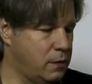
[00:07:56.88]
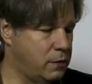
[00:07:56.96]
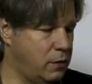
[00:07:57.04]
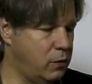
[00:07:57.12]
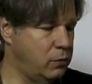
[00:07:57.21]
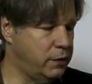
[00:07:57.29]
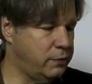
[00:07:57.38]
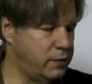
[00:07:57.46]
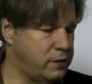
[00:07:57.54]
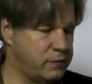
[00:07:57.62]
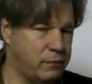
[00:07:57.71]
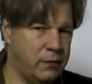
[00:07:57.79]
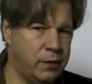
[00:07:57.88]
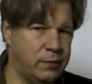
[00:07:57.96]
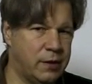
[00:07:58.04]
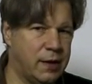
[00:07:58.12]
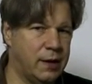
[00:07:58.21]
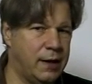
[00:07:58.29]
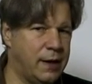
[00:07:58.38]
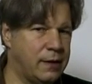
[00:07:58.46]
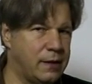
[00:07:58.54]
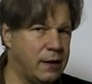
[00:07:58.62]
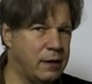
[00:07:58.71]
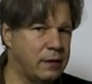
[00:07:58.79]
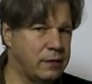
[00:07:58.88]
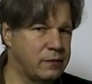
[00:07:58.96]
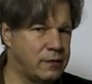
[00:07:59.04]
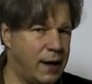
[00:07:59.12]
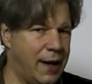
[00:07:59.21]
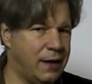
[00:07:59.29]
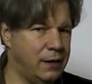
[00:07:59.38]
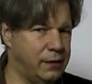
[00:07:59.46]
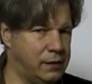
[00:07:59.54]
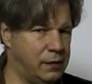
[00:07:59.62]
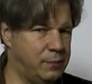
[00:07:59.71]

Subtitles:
The only reason we would connect there is to add a little